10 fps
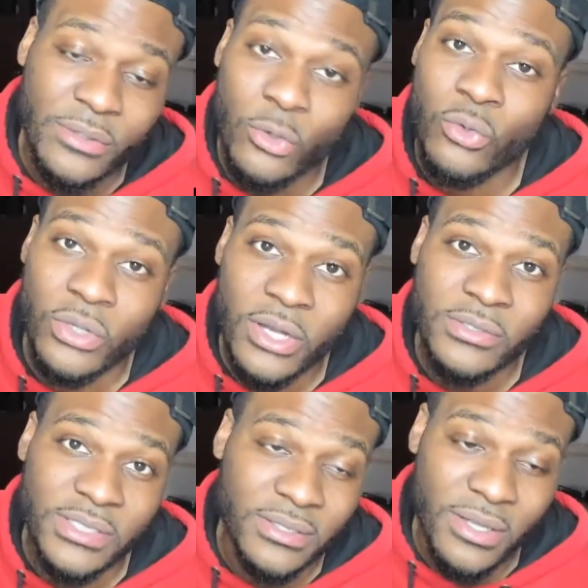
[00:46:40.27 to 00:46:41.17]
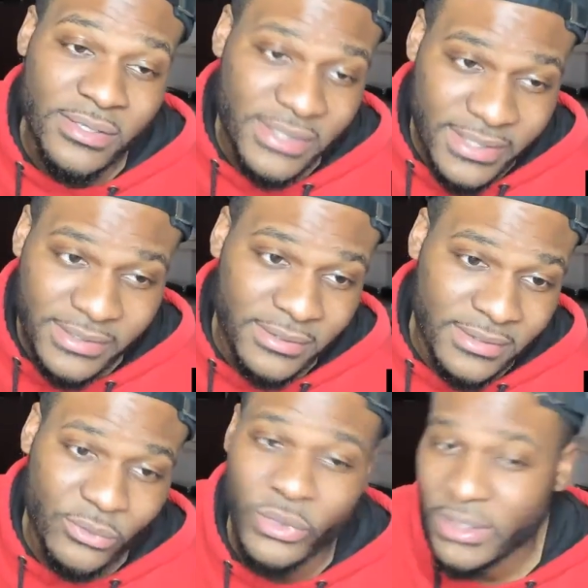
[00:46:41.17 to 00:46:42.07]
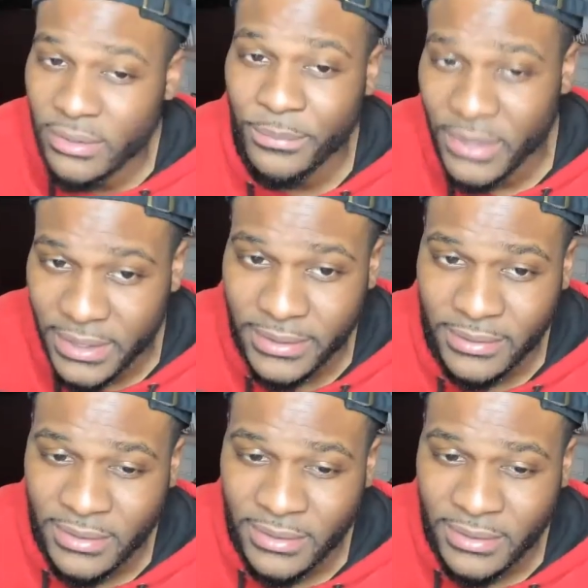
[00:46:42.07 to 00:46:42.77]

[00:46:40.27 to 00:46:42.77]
who will go to Los Angeles with LeBron.